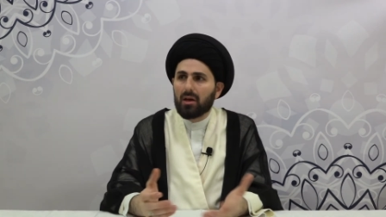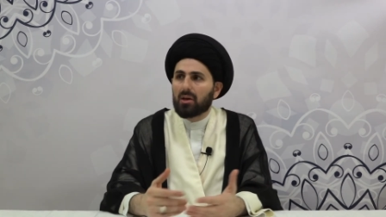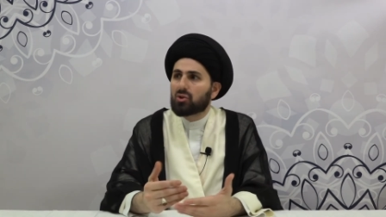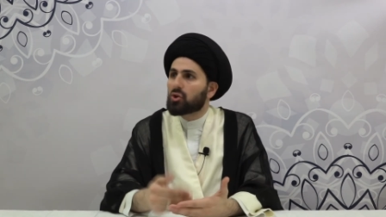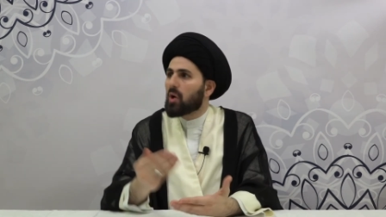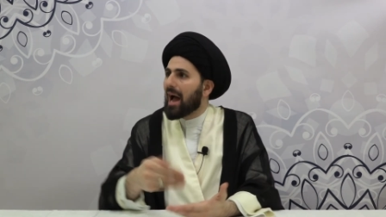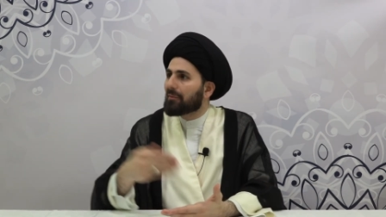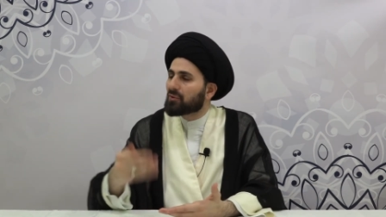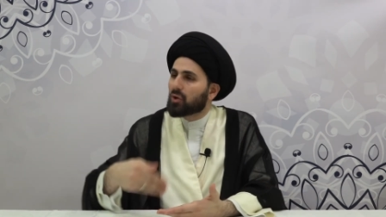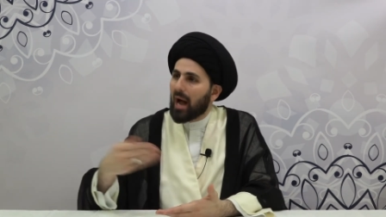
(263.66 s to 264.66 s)
Do you have
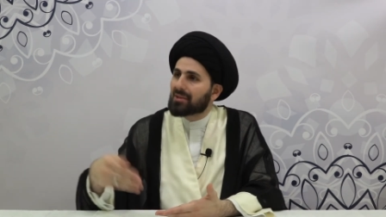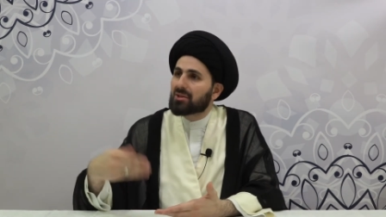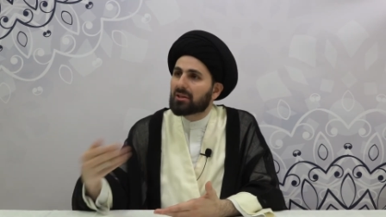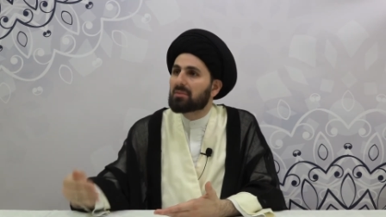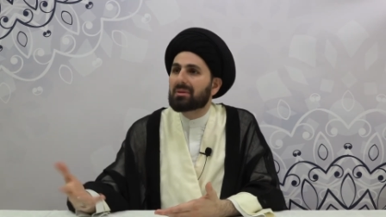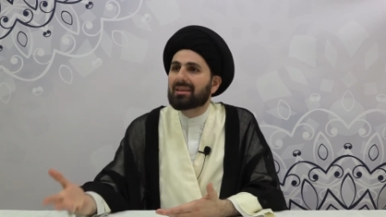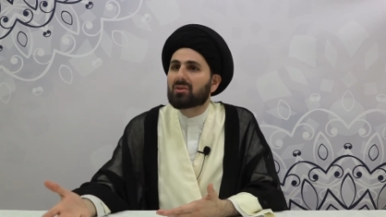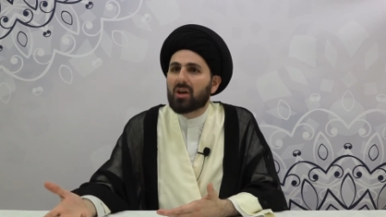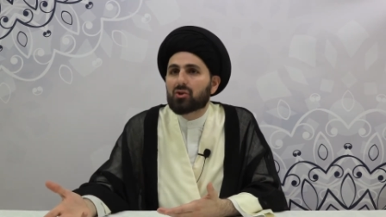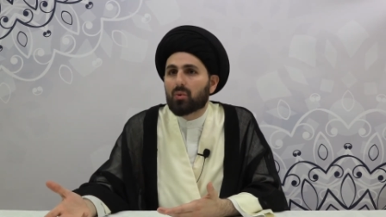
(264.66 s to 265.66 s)
to constantly be in
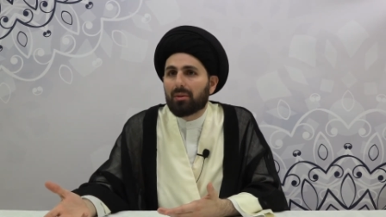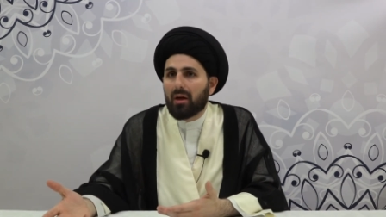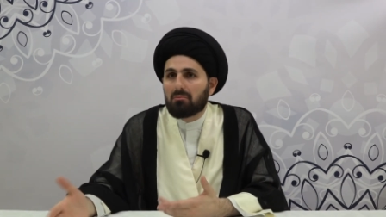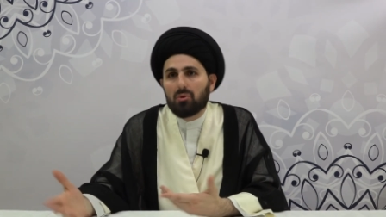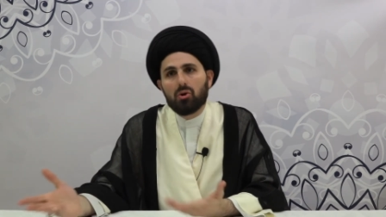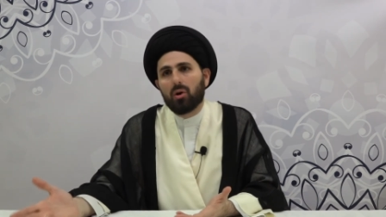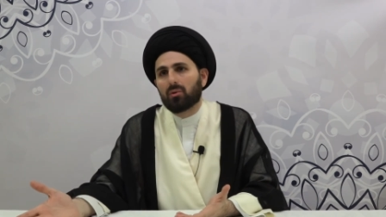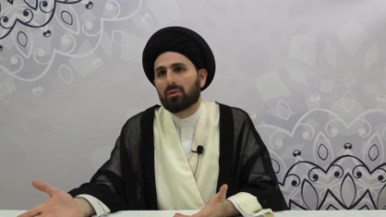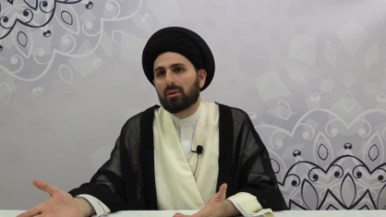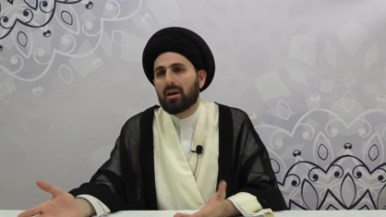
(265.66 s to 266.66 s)
touch with them? No.
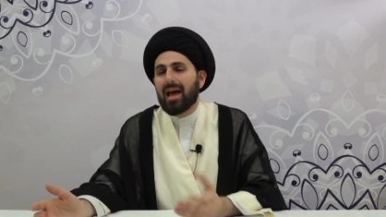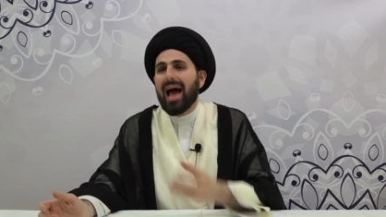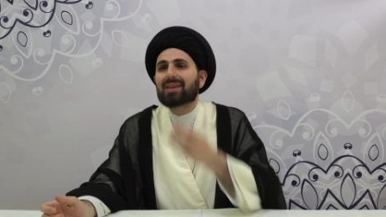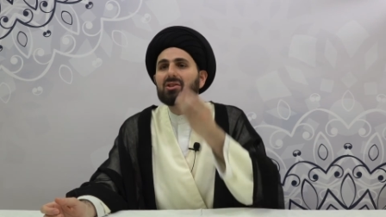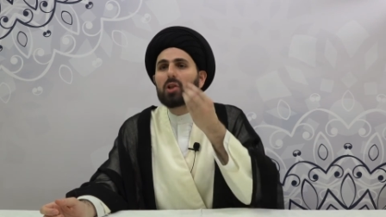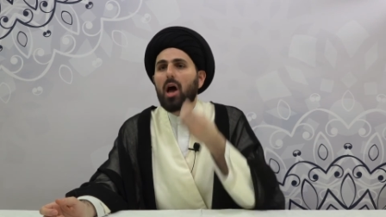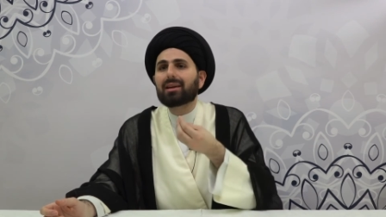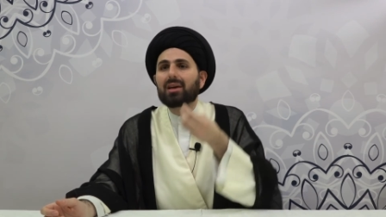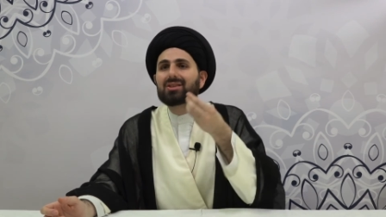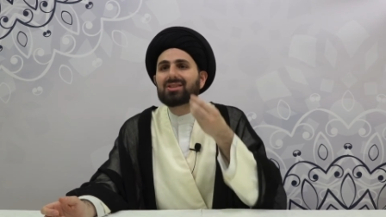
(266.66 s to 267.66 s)
As long
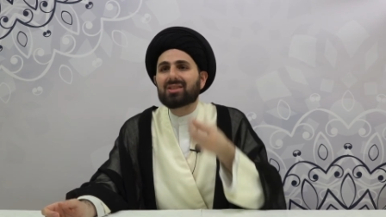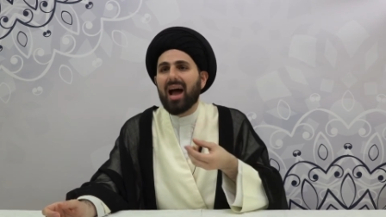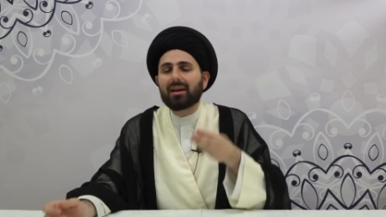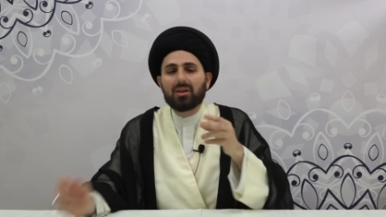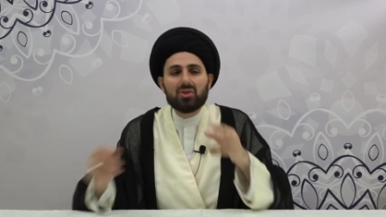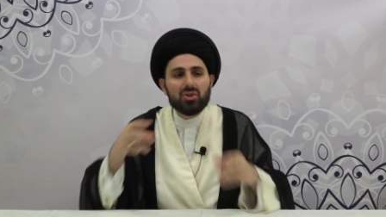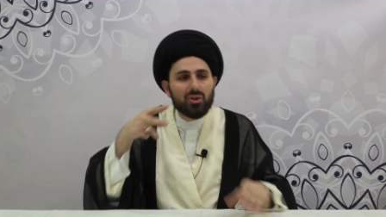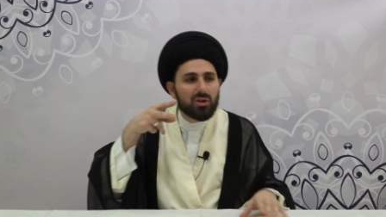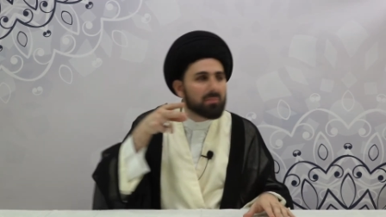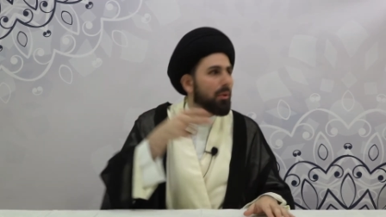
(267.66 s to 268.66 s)
as it's not
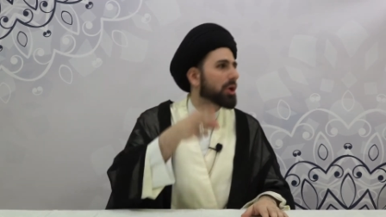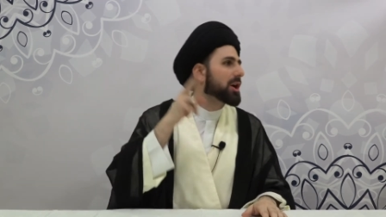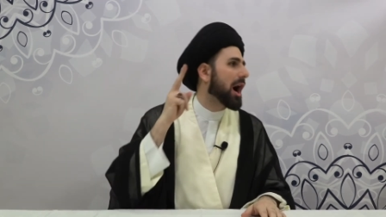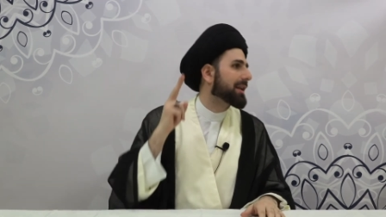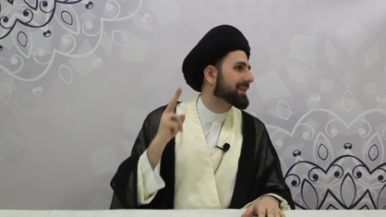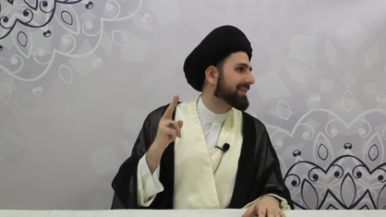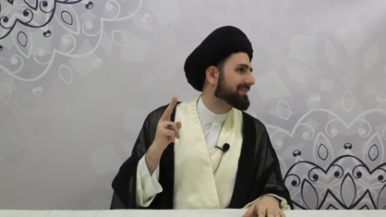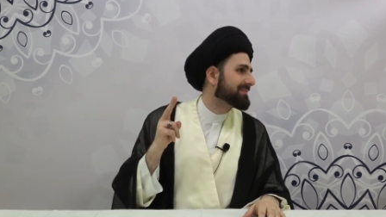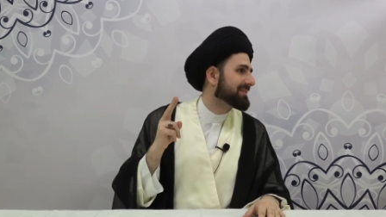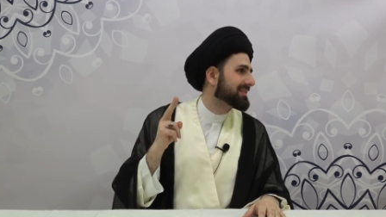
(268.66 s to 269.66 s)
considered boycotting them.
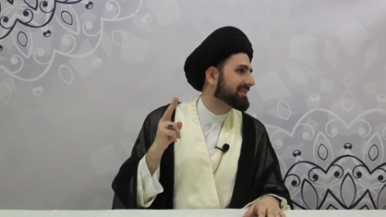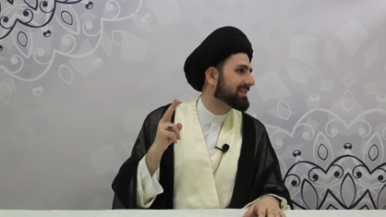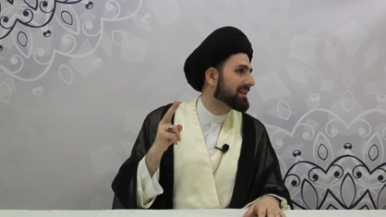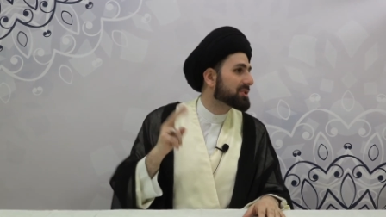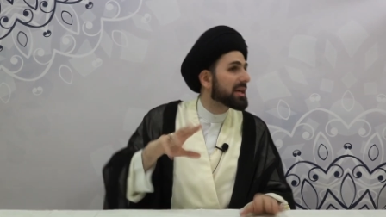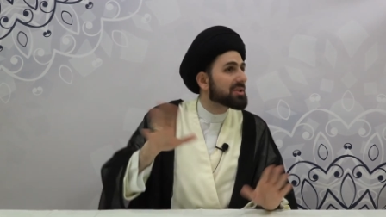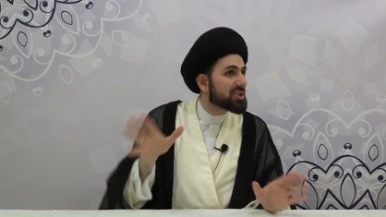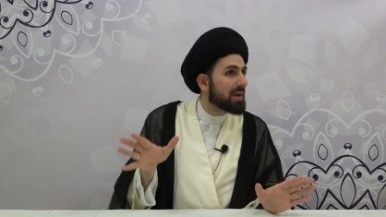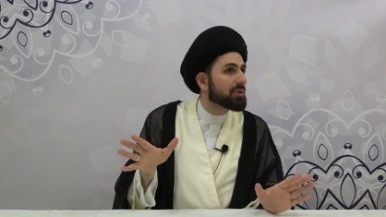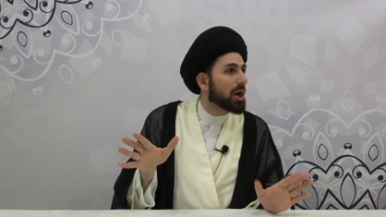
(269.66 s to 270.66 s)
See, in
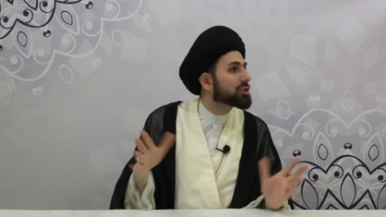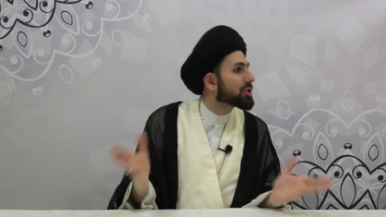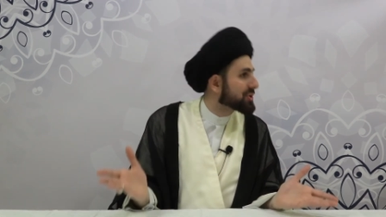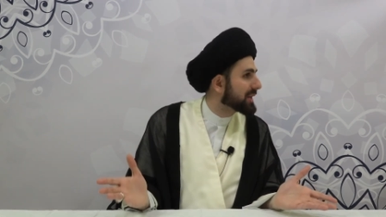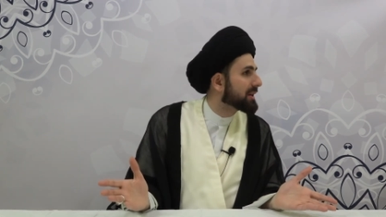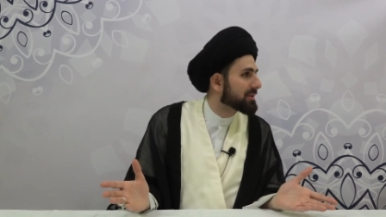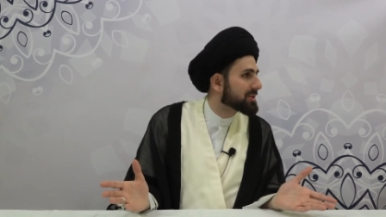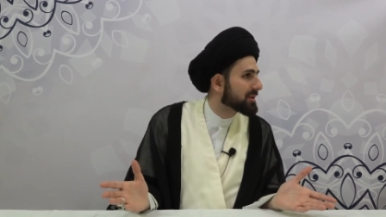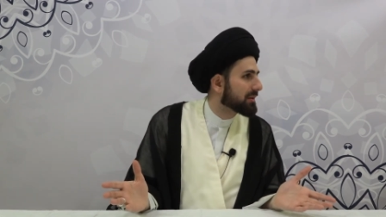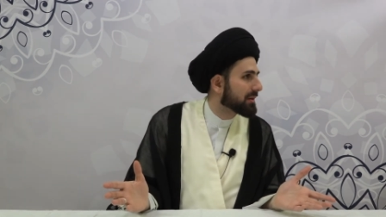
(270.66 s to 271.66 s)
some cultures it
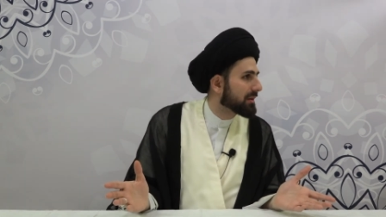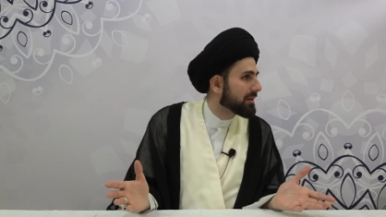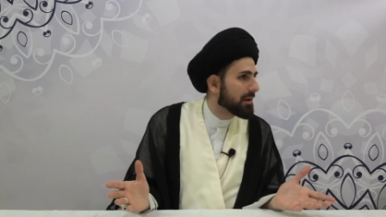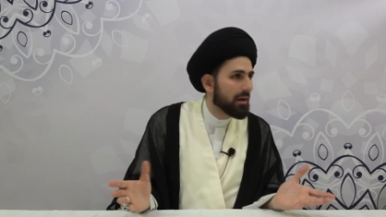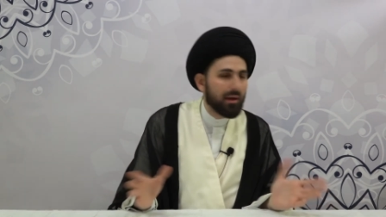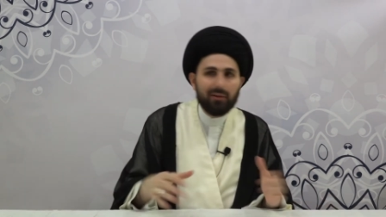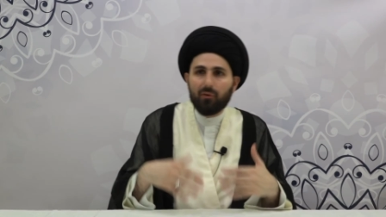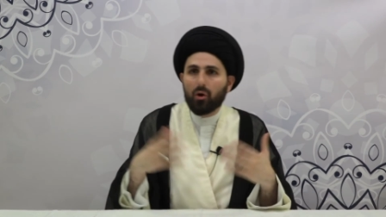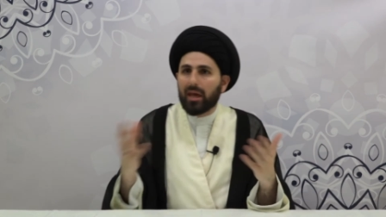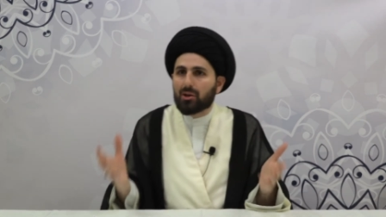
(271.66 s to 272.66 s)
is. If
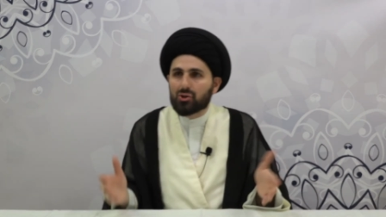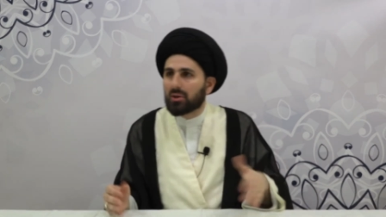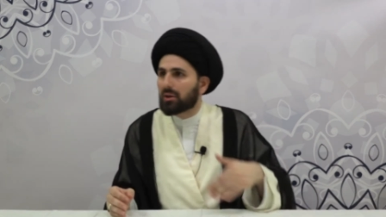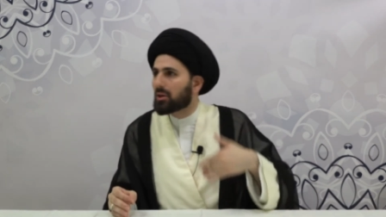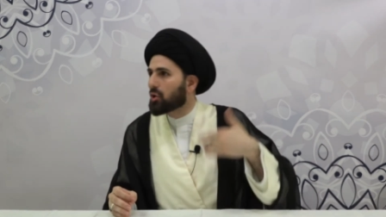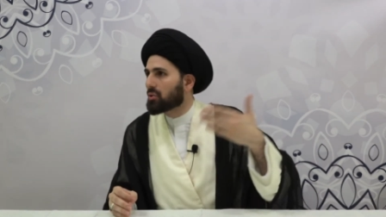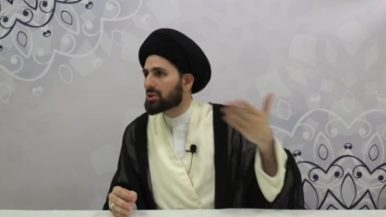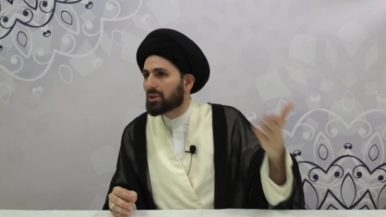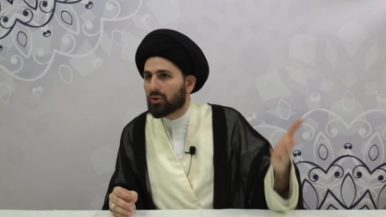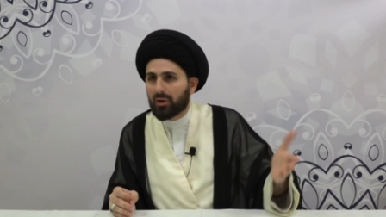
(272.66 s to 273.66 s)
occasionally you don't
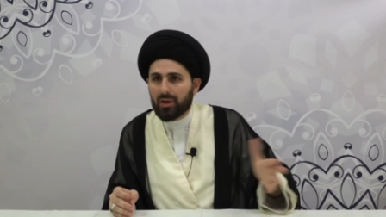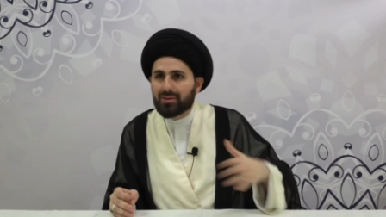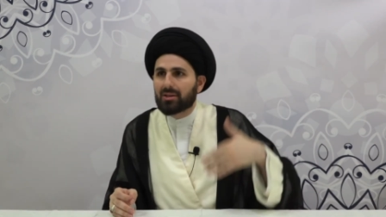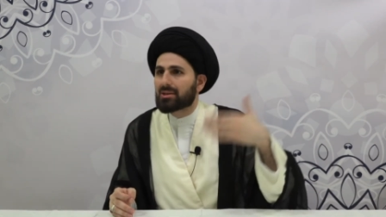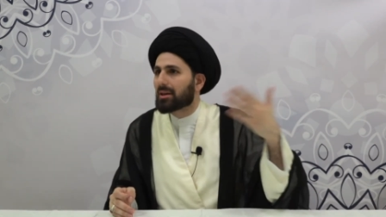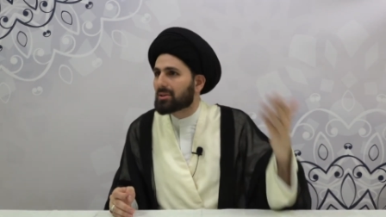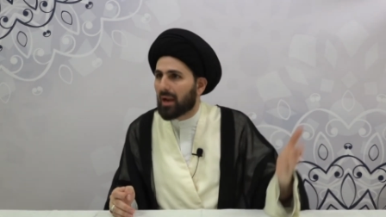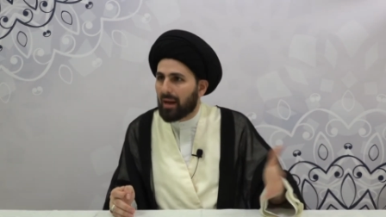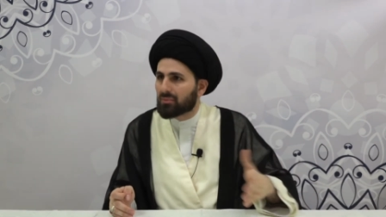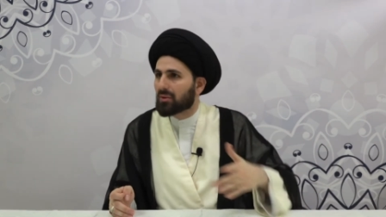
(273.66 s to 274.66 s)
see your cousin, say
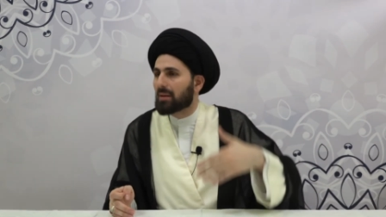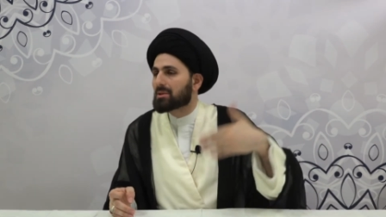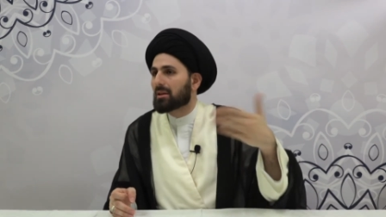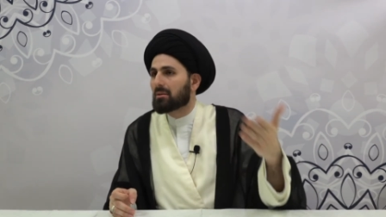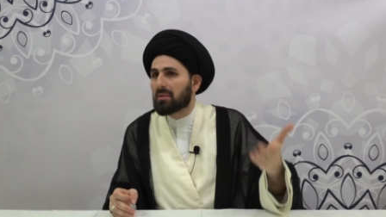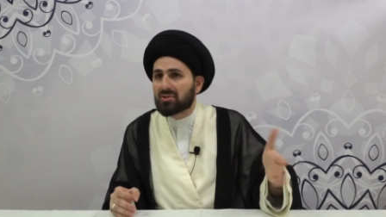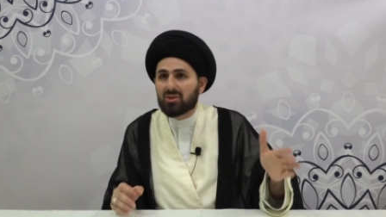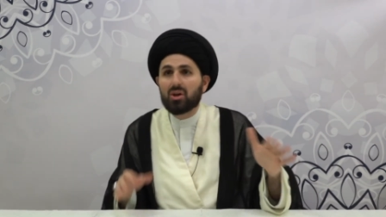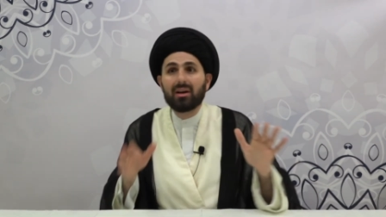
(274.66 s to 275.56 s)
salam to them, send them a message,